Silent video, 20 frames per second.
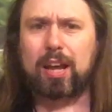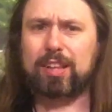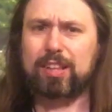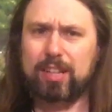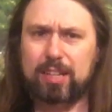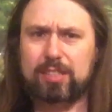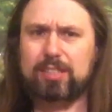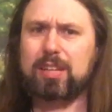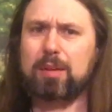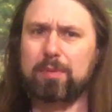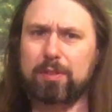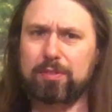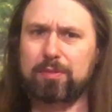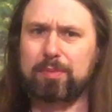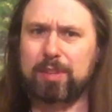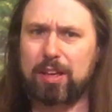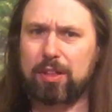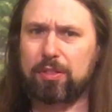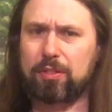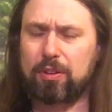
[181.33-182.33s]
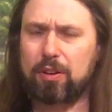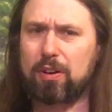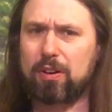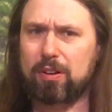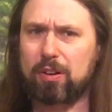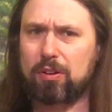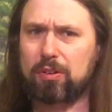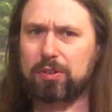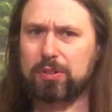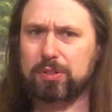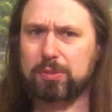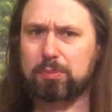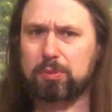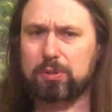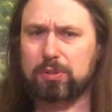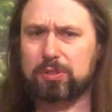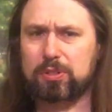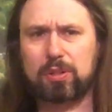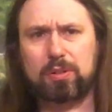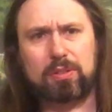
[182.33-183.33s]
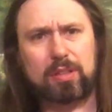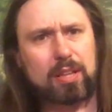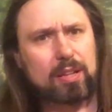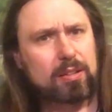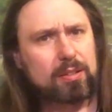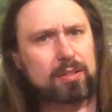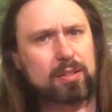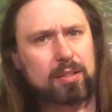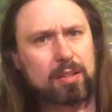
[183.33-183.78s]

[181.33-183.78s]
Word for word: I think it's coming from the ethanol alcohols more so than